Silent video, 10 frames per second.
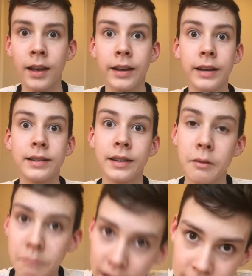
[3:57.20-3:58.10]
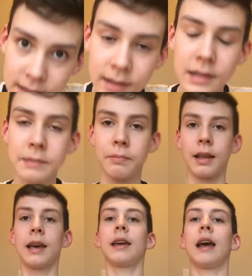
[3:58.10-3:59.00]
It's an amazing
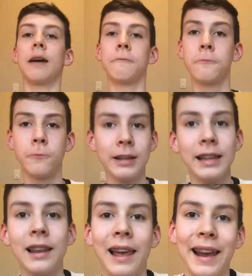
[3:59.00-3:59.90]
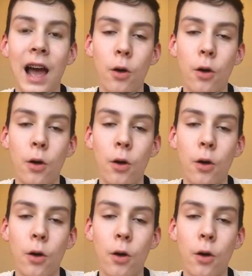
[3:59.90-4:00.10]
display. I really like how